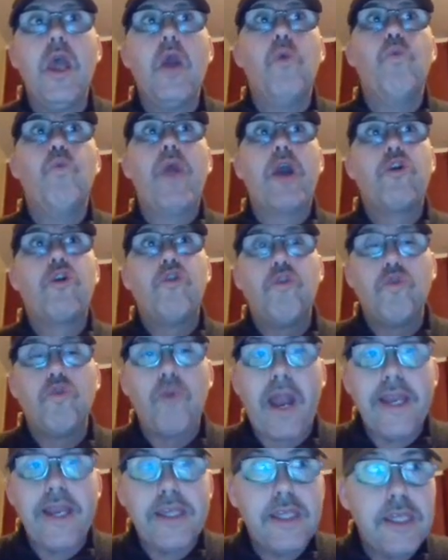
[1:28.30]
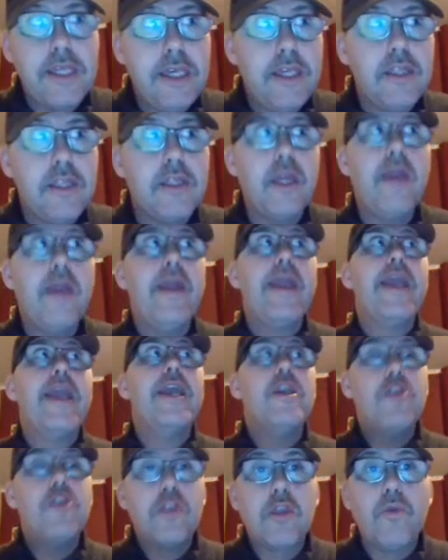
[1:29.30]
where crisis
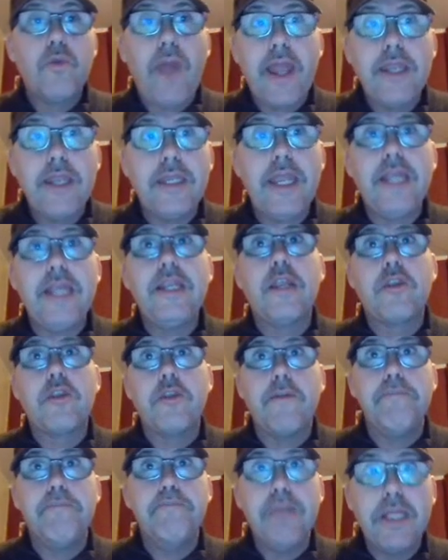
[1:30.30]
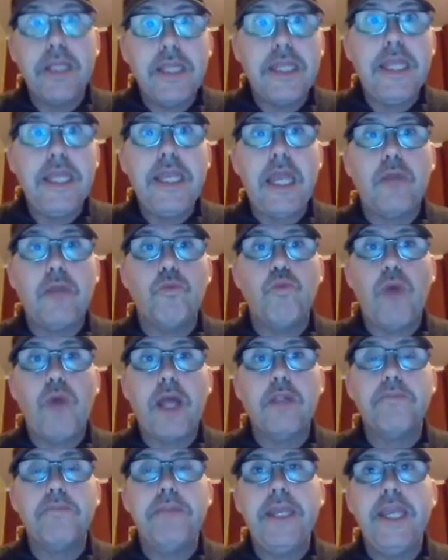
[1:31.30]
is threatening the stability and
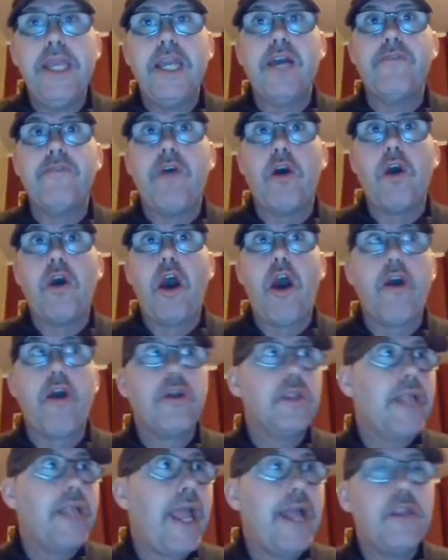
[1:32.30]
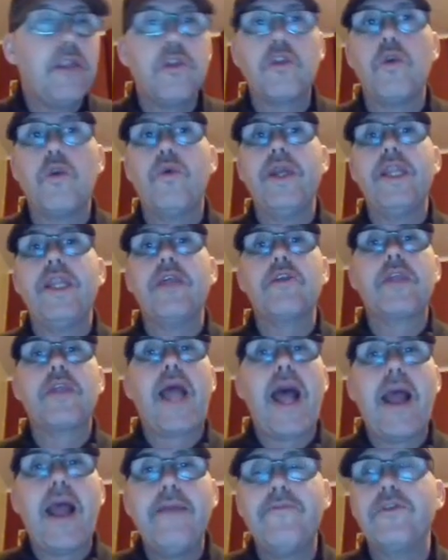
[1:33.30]
well-being of our heartlands, so it is
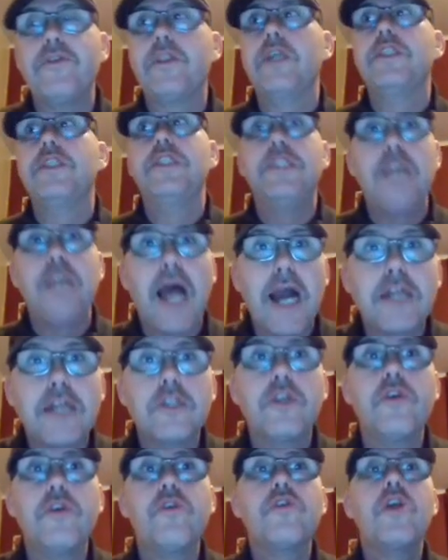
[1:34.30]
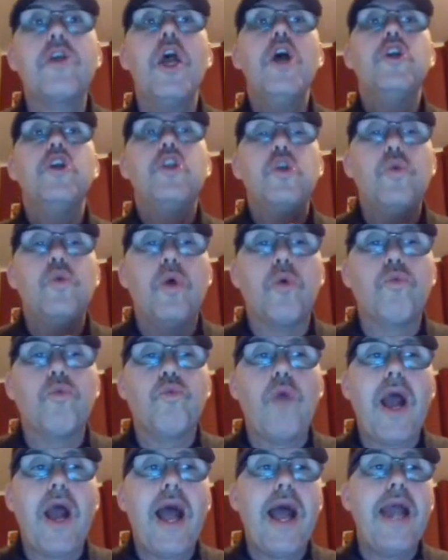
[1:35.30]
time for the doctors to
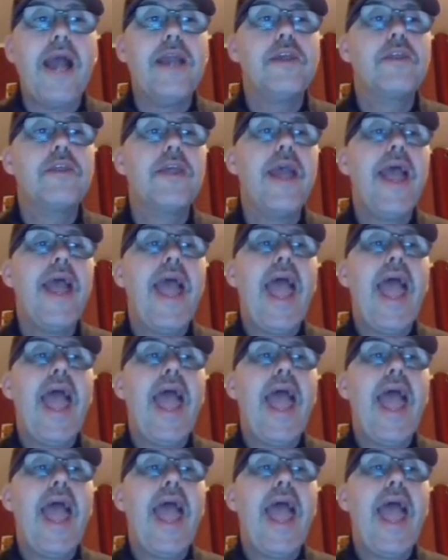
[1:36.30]
arise